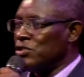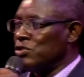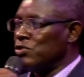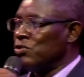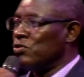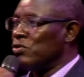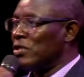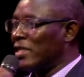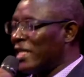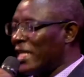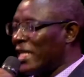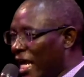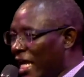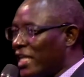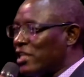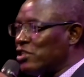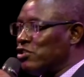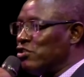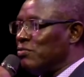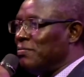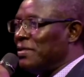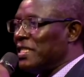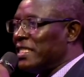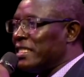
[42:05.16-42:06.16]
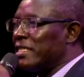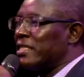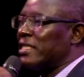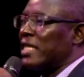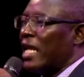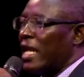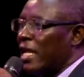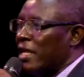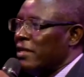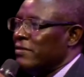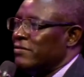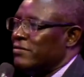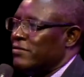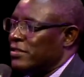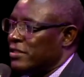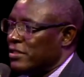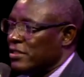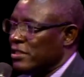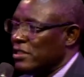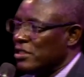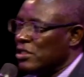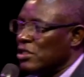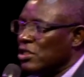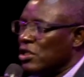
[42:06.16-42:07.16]
you would like to be
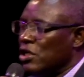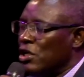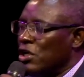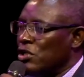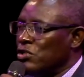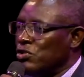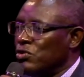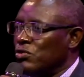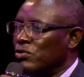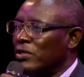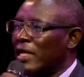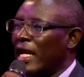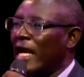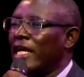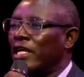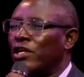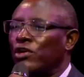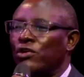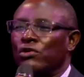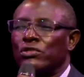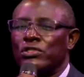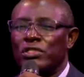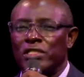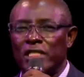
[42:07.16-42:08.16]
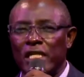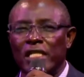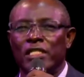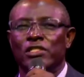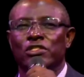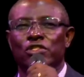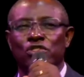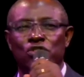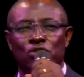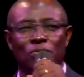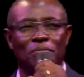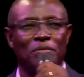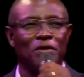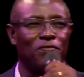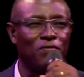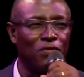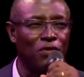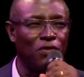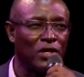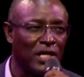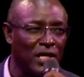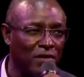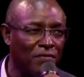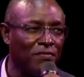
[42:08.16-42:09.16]
saved, you would like your sins to be
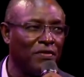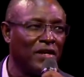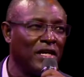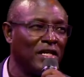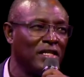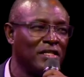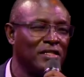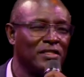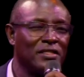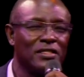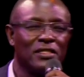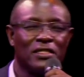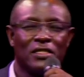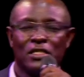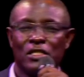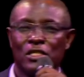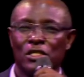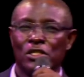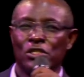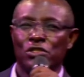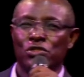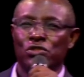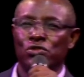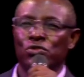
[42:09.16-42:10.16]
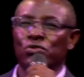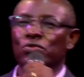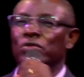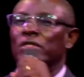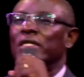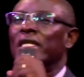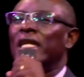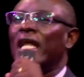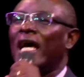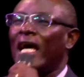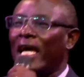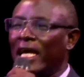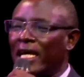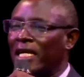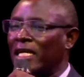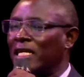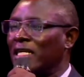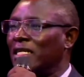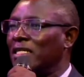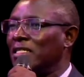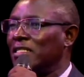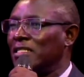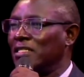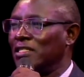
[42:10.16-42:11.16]
forgiven, you would
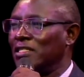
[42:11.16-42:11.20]
like